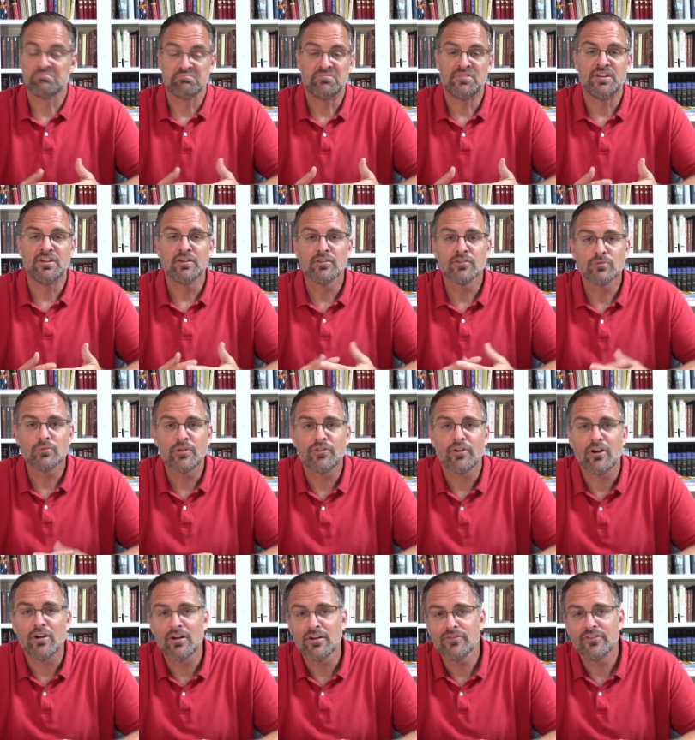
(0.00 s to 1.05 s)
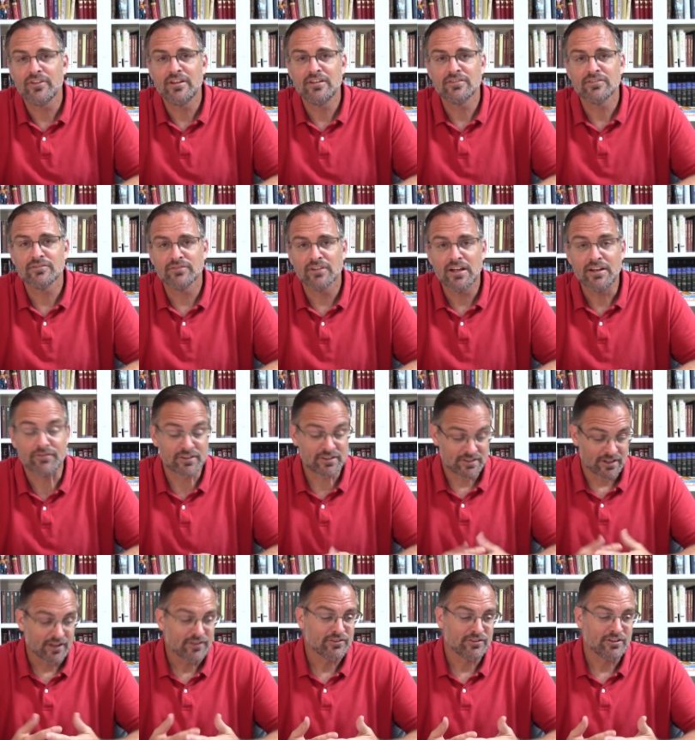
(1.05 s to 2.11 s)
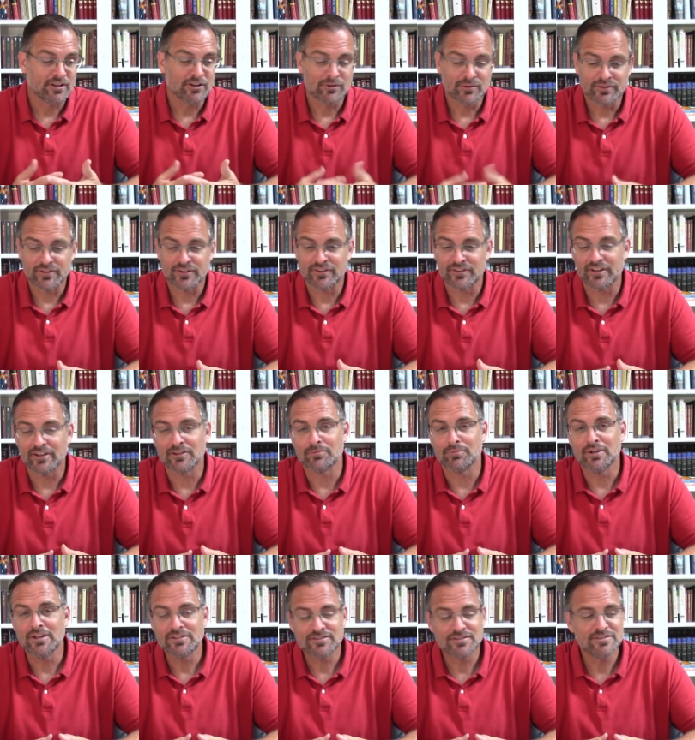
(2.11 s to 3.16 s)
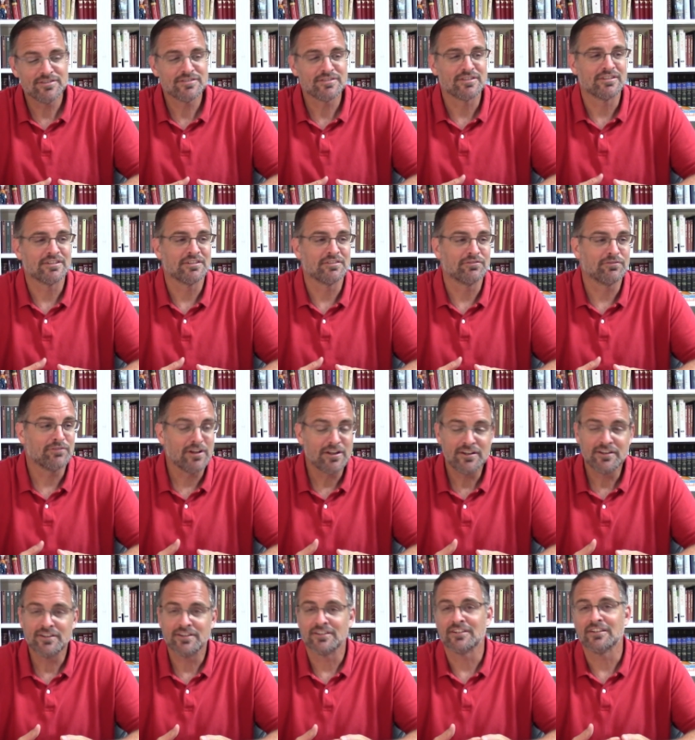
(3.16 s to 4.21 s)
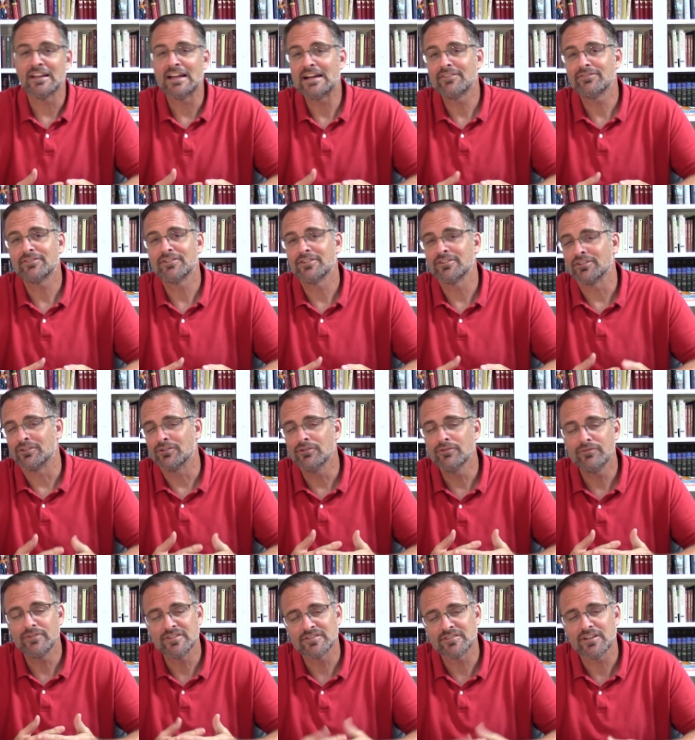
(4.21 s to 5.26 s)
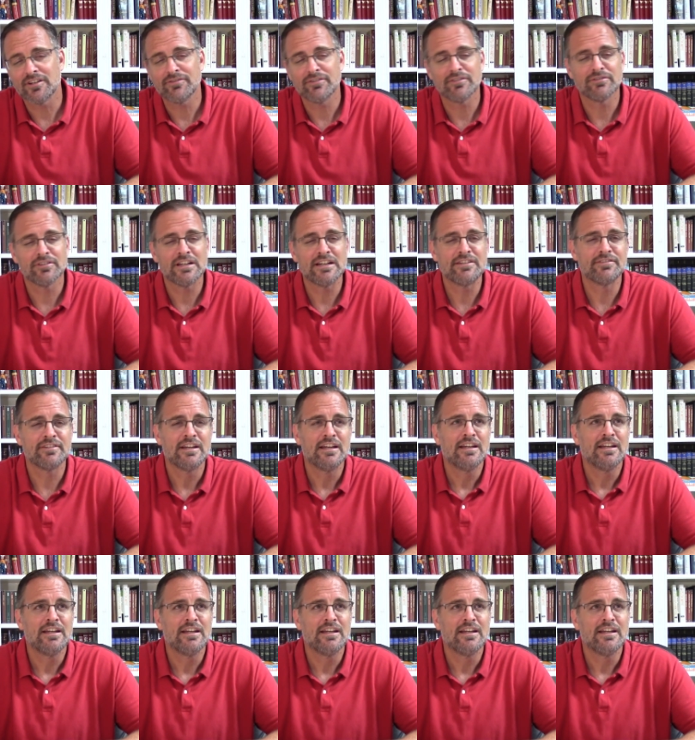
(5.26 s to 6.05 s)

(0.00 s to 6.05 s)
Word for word: deals with hard things of life. It does deal with the celebrations and the fun and the laughter and the goofy stuff of life.